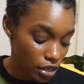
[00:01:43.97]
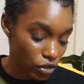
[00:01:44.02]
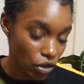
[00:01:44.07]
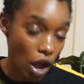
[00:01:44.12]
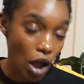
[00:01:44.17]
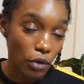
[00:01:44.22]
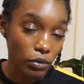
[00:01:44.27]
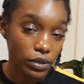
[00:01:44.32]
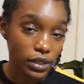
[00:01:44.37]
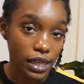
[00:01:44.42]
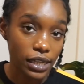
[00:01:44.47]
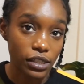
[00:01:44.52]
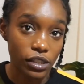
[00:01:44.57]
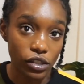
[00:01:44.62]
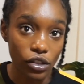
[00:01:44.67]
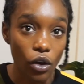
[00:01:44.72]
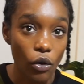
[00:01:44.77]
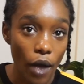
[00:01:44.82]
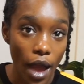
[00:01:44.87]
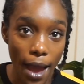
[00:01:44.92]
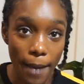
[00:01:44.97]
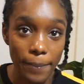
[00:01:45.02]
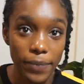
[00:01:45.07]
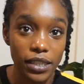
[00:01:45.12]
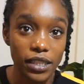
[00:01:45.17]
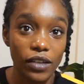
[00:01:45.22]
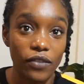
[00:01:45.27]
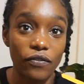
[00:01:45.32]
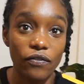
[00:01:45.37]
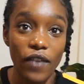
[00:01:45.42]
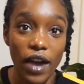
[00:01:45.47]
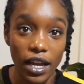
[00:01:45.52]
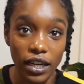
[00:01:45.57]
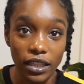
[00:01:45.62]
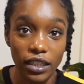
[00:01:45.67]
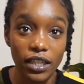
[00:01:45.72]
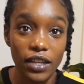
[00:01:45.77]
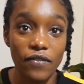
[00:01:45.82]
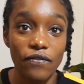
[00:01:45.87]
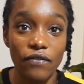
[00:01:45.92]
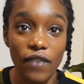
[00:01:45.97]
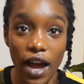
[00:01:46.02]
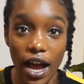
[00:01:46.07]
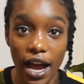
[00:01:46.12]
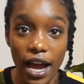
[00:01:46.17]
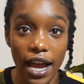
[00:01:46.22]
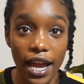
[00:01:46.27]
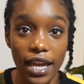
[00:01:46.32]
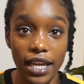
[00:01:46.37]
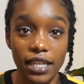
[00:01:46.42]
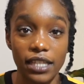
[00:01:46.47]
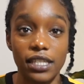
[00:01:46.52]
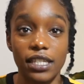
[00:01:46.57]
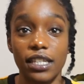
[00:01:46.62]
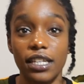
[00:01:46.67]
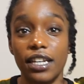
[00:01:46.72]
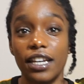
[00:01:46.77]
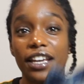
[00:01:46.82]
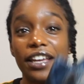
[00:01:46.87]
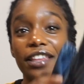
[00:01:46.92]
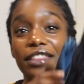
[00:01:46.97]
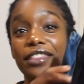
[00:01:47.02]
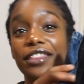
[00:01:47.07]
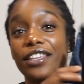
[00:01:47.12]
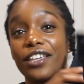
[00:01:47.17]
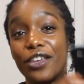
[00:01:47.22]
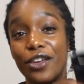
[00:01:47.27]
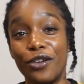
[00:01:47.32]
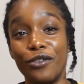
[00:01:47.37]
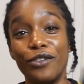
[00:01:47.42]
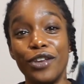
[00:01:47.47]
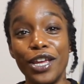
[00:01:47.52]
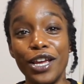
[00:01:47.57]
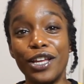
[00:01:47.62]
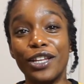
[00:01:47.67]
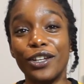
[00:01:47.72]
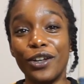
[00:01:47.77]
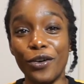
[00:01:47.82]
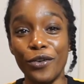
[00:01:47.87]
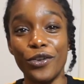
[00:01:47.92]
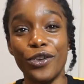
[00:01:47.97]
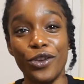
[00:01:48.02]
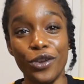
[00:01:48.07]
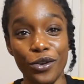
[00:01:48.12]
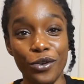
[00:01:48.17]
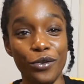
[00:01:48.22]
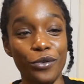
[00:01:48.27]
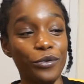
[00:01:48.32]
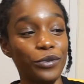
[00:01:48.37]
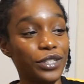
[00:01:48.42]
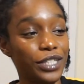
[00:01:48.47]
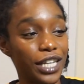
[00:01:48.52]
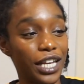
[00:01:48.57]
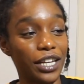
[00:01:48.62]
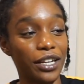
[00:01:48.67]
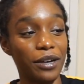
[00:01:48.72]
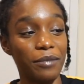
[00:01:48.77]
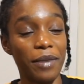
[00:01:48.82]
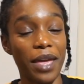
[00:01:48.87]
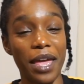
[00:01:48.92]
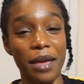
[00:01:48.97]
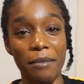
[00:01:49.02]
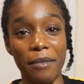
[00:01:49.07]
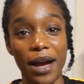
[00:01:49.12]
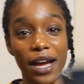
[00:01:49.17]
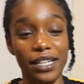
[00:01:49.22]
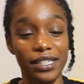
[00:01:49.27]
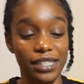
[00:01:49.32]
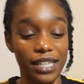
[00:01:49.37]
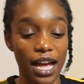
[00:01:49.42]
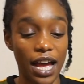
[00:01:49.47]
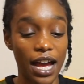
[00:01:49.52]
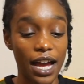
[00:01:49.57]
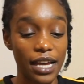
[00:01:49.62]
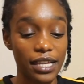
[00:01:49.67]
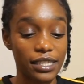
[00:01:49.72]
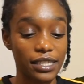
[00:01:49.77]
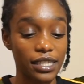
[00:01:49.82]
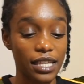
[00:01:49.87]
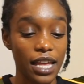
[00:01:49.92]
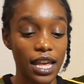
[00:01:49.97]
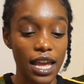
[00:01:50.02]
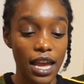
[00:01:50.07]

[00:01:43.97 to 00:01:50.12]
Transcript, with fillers: So I was like so happy to finally find the Uniqlo U denim in my size.